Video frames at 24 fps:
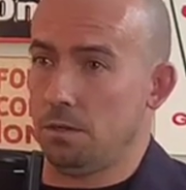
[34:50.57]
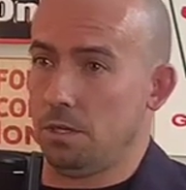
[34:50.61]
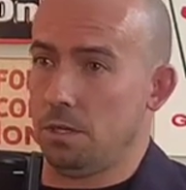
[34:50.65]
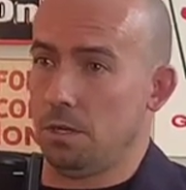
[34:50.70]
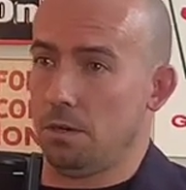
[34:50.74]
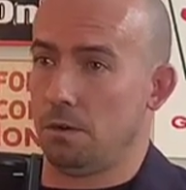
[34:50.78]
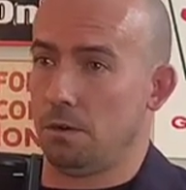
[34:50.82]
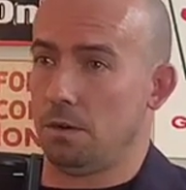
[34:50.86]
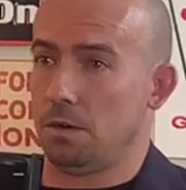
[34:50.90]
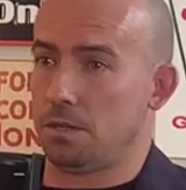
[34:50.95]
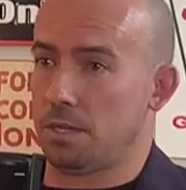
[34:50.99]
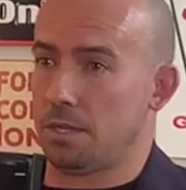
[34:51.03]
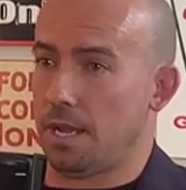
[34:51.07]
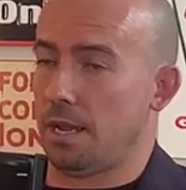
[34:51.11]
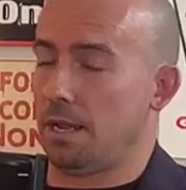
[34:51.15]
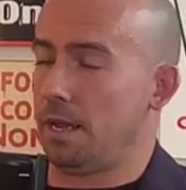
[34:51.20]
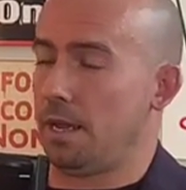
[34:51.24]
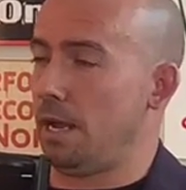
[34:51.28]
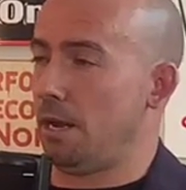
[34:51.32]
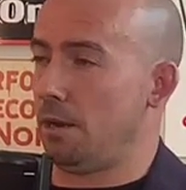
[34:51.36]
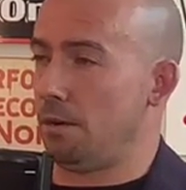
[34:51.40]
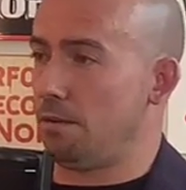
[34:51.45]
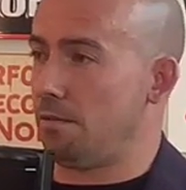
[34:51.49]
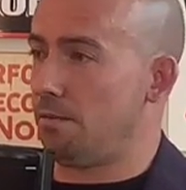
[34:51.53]
you know, are taking
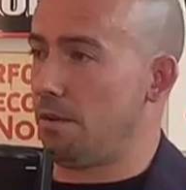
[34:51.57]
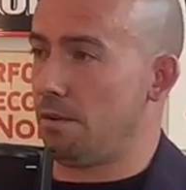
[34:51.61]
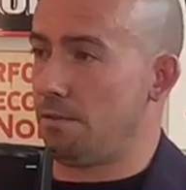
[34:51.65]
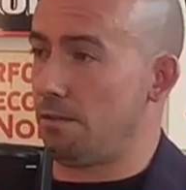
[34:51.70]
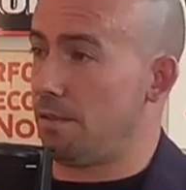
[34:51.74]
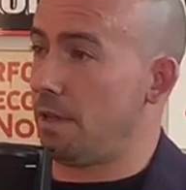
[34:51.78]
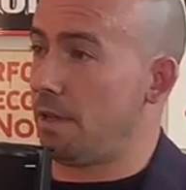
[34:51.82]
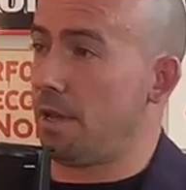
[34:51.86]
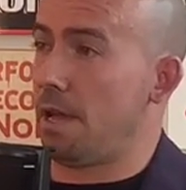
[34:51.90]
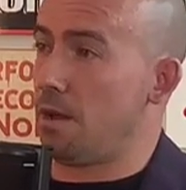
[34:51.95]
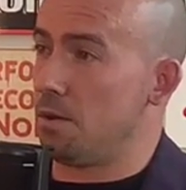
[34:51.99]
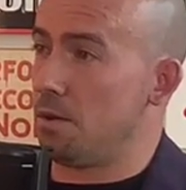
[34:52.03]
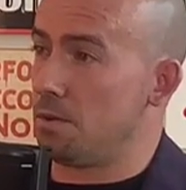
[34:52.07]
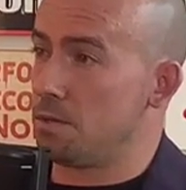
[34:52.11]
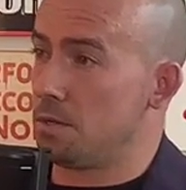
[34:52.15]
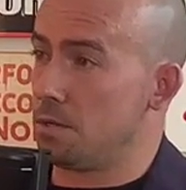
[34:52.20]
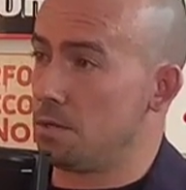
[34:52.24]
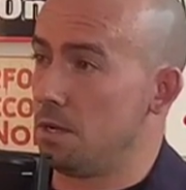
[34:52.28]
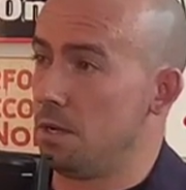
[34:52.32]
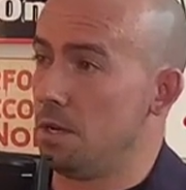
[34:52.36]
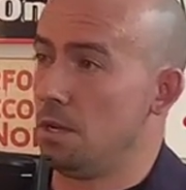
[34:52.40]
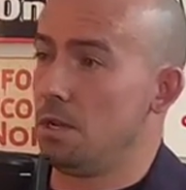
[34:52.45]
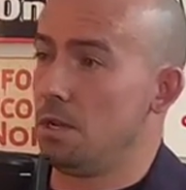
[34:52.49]
care of everything else.